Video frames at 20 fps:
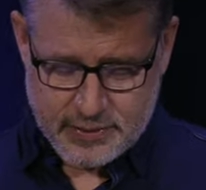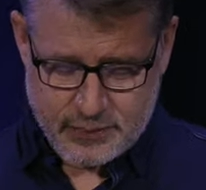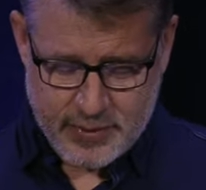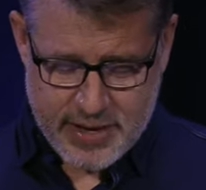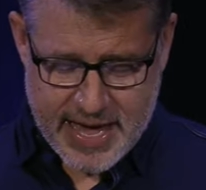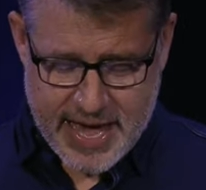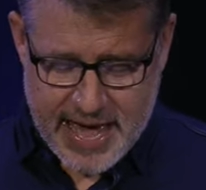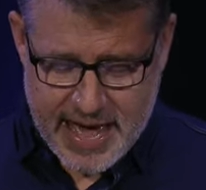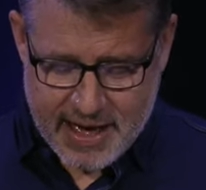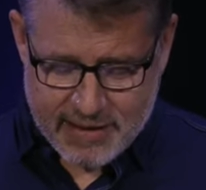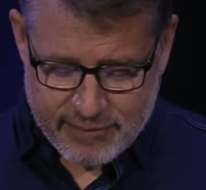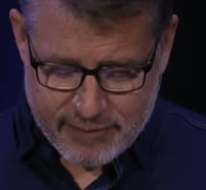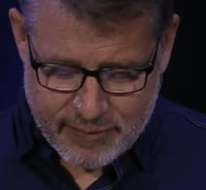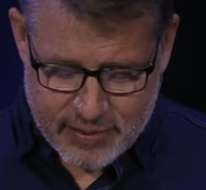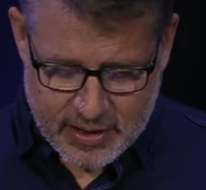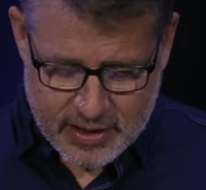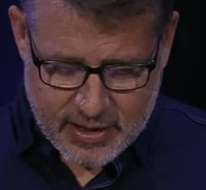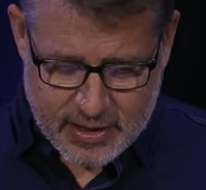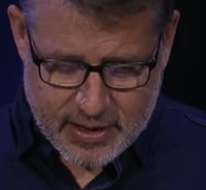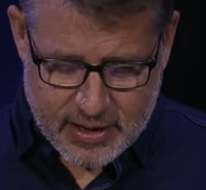We have
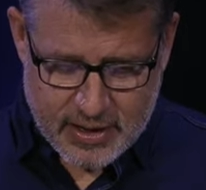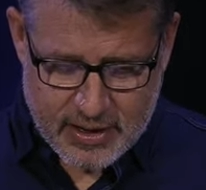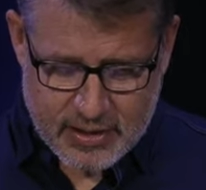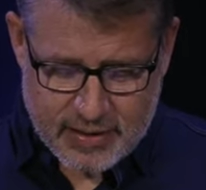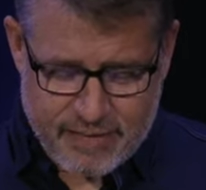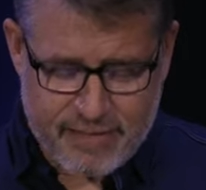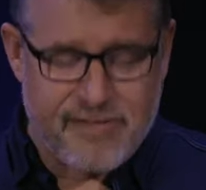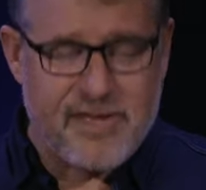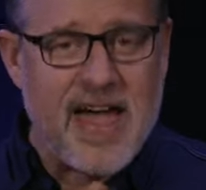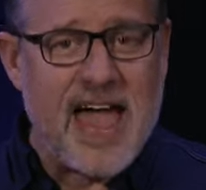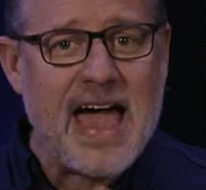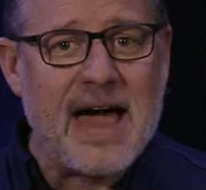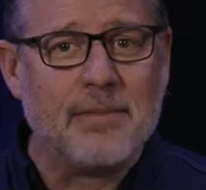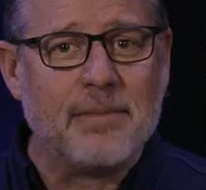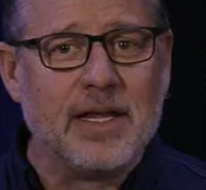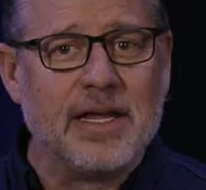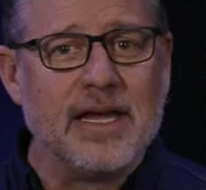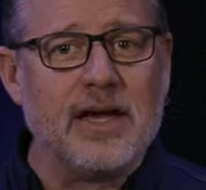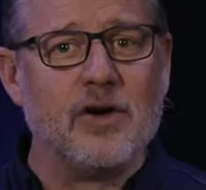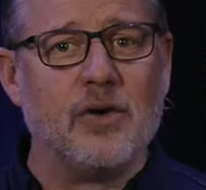the
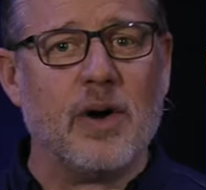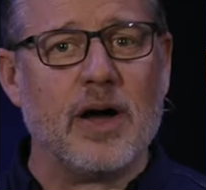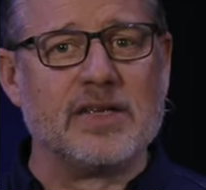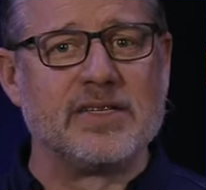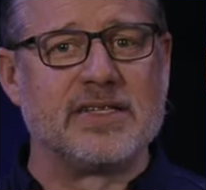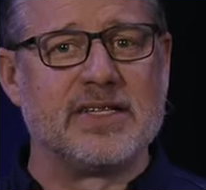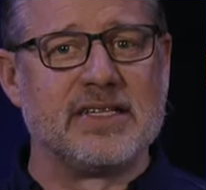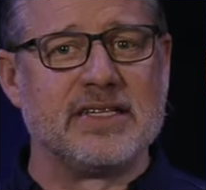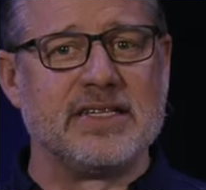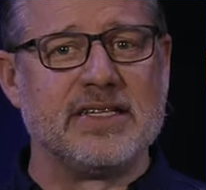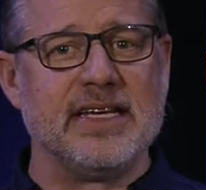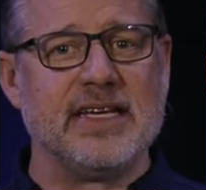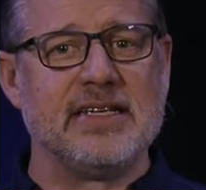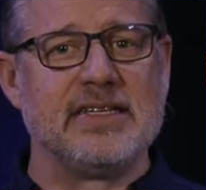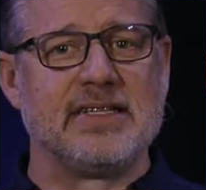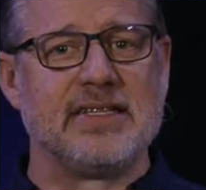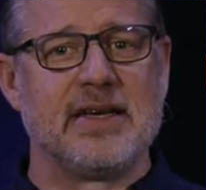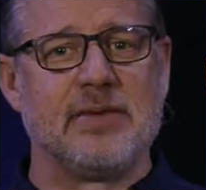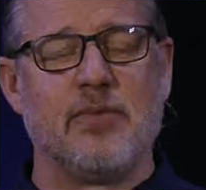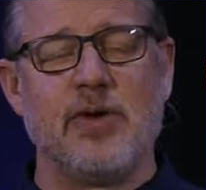family who wants to
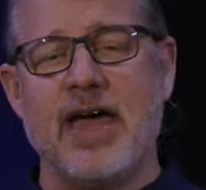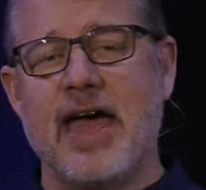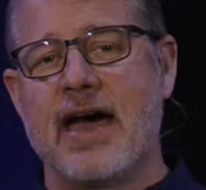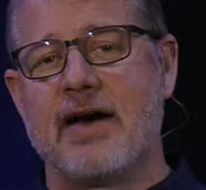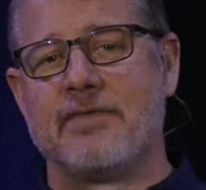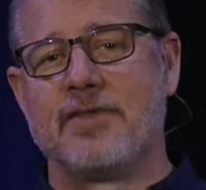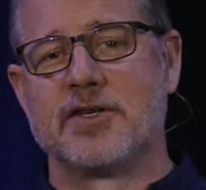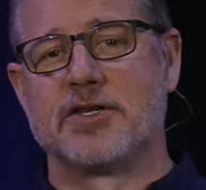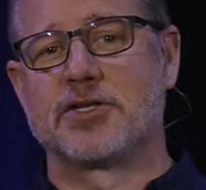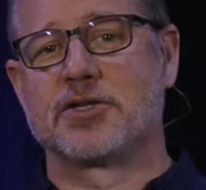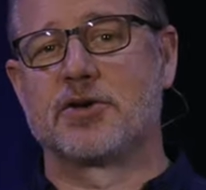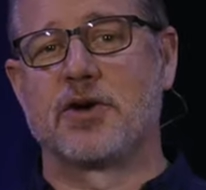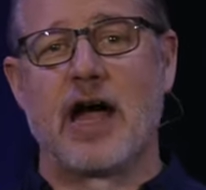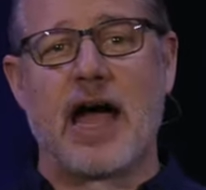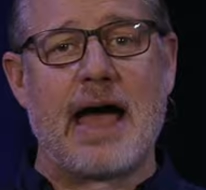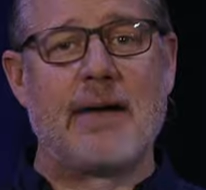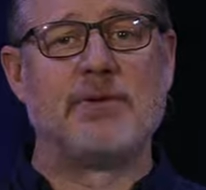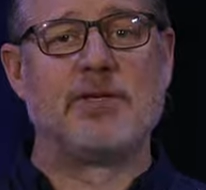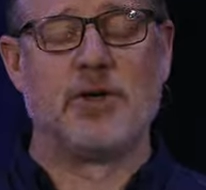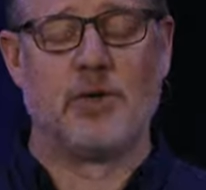seize him, we have the
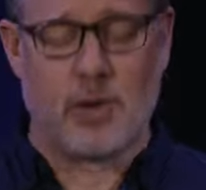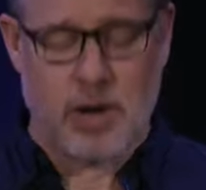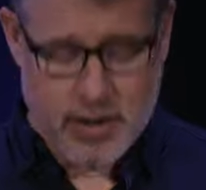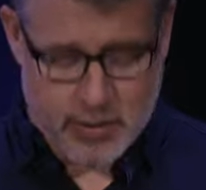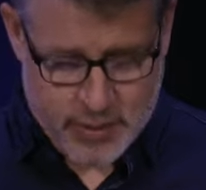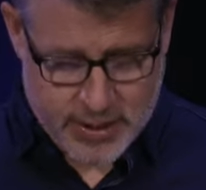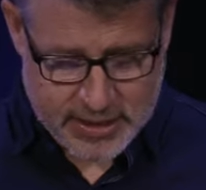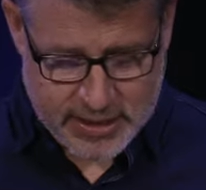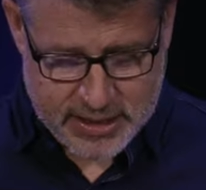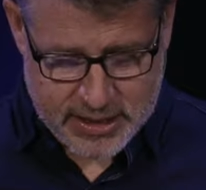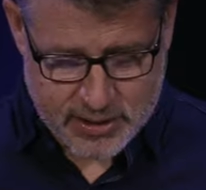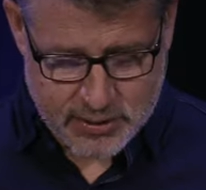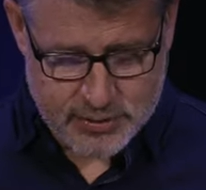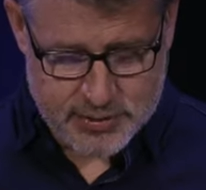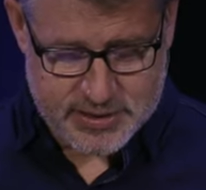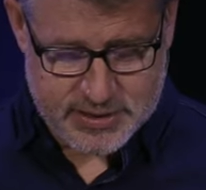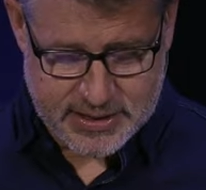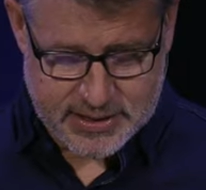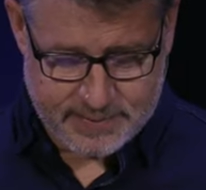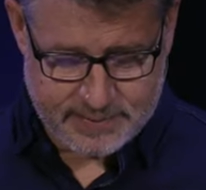scribes who want to
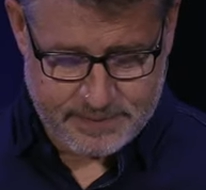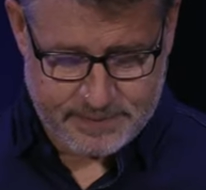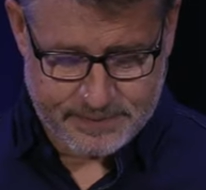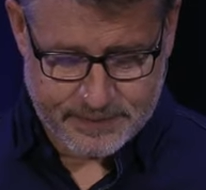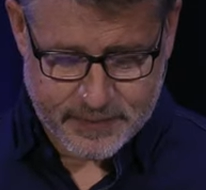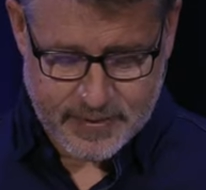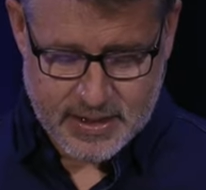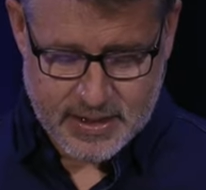accuse him.